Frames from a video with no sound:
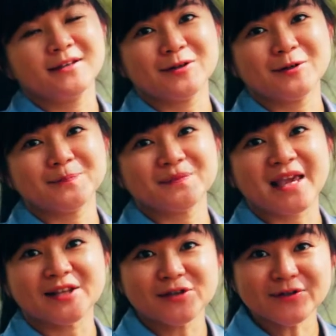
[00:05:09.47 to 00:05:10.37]
So
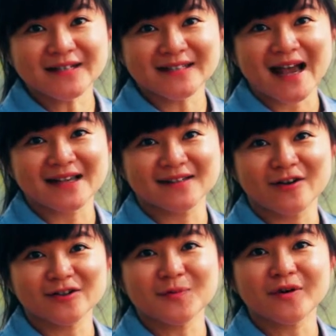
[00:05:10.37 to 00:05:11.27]
can you discuss
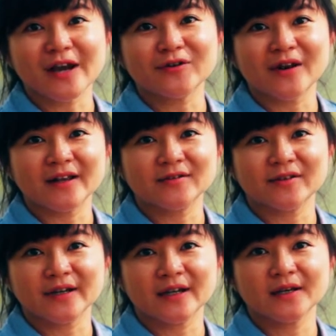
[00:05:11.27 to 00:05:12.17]

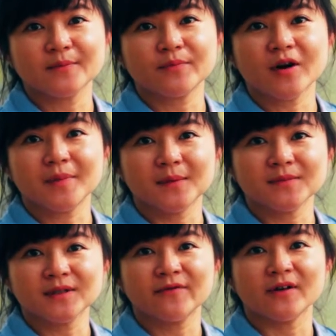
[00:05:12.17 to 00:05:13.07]
osmoregulatory
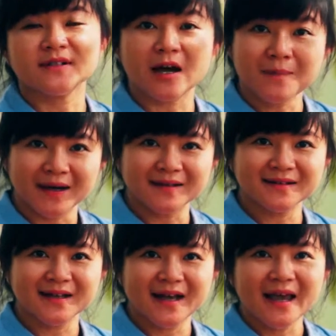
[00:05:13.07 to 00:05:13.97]
problems for
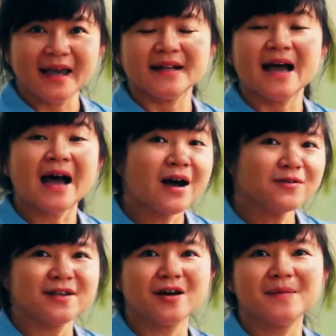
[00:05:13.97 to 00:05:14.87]
salmon and
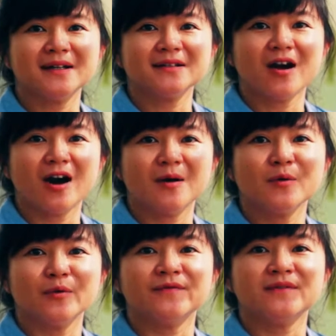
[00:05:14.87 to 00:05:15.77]
how salmon cope
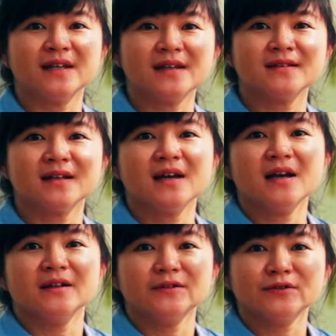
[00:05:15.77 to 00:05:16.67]
with this
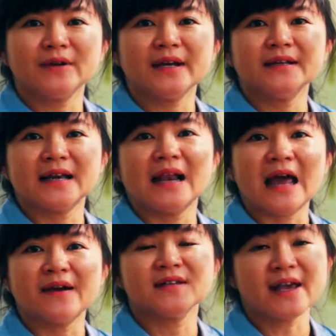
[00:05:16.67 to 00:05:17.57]
during their
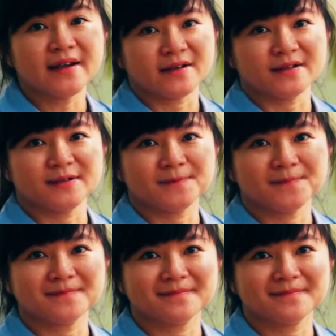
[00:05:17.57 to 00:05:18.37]
life cycles?